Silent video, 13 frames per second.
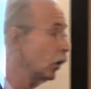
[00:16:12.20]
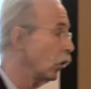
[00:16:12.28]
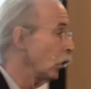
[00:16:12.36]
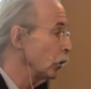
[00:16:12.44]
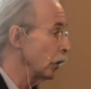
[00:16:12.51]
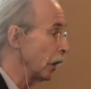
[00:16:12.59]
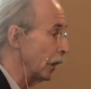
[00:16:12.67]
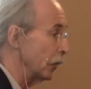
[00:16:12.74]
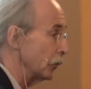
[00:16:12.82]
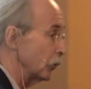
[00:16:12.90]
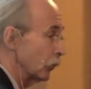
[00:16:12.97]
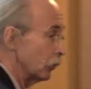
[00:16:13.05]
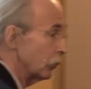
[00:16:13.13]
golden
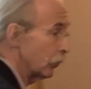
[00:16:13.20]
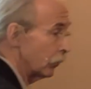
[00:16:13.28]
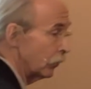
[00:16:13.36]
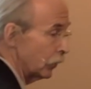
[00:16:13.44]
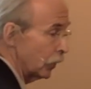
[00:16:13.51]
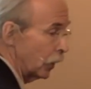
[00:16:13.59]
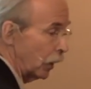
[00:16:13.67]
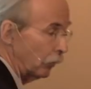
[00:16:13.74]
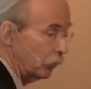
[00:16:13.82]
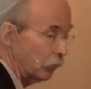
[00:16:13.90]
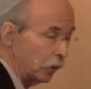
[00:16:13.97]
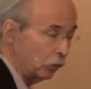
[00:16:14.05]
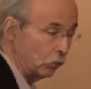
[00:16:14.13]
age of
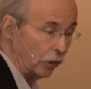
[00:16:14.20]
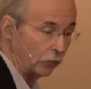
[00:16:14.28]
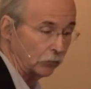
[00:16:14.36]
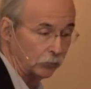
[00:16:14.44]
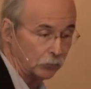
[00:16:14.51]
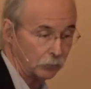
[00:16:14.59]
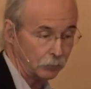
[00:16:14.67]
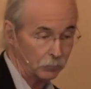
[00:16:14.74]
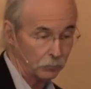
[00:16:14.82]
the Midwest.